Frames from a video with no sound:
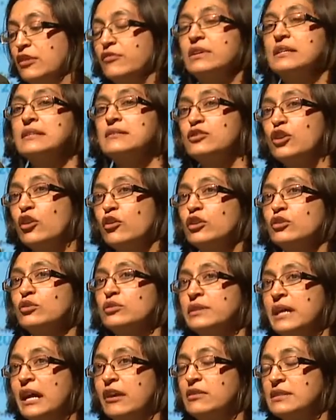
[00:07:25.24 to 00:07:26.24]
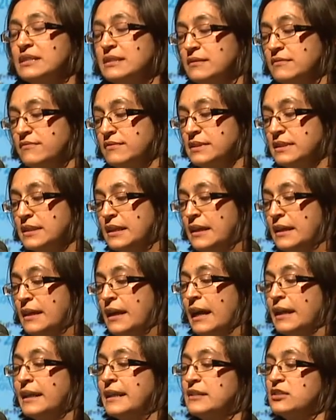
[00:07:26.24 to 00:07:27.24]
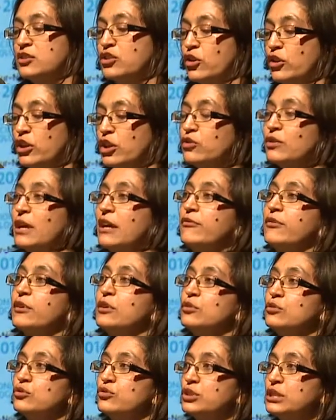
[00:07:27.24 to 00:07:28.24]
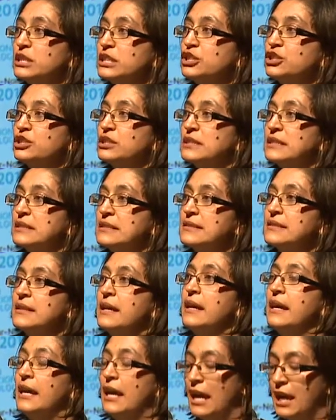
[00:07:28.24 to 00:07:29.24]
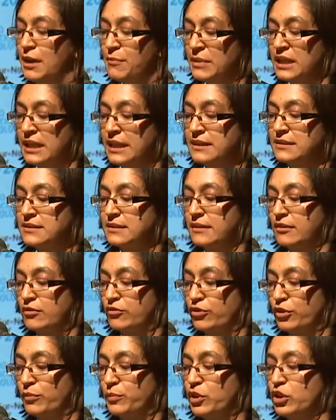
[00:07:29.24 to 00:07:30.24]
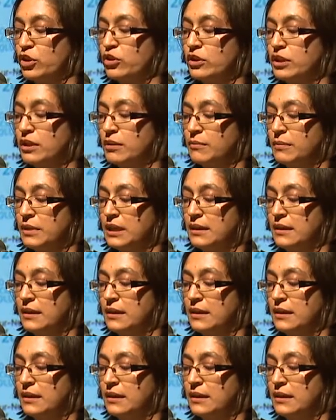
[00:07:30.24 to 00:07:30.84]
of historical narratives and historiographical traditions emanating from Europe.